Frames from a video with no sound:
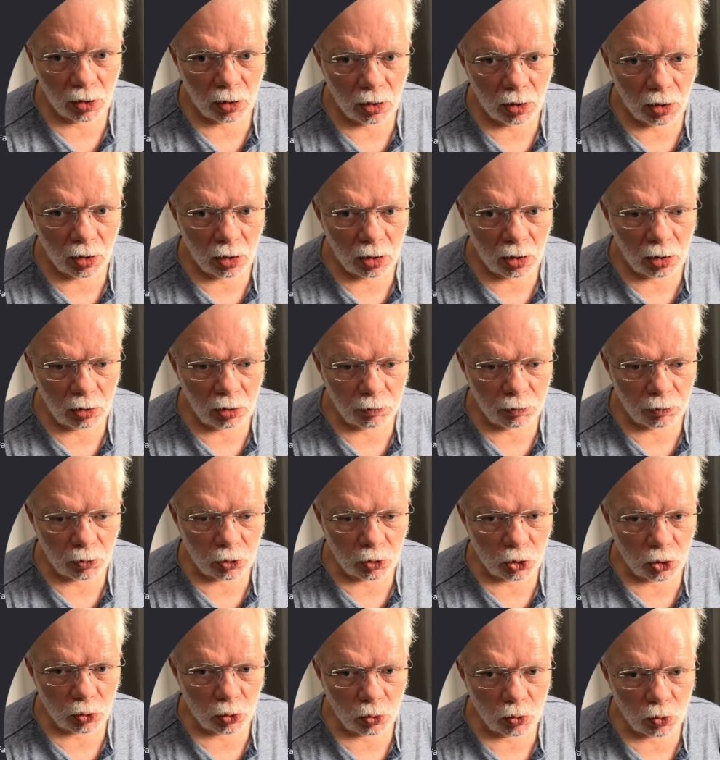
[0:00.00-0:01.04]
If you
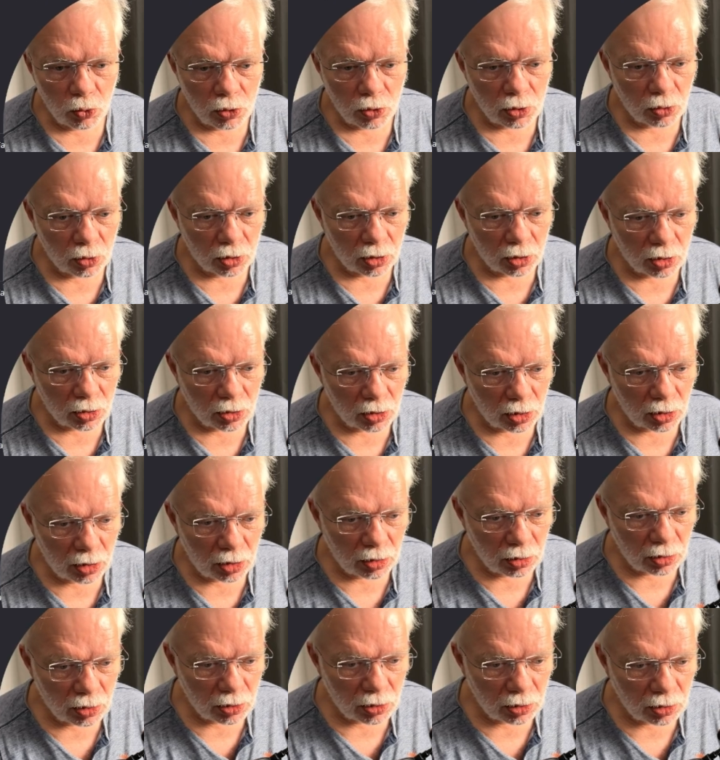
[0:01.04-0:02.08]
choose, you can
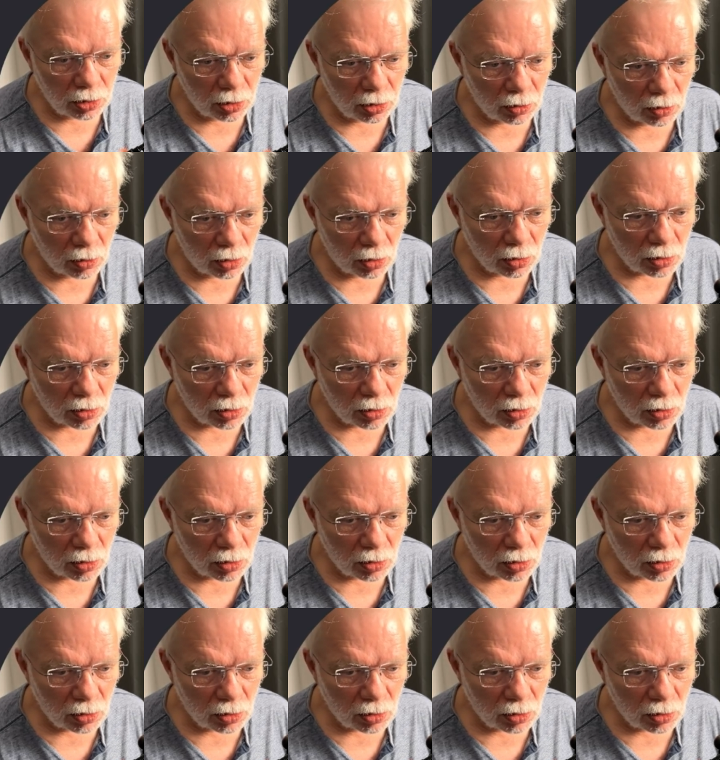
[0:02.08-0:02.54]
see here this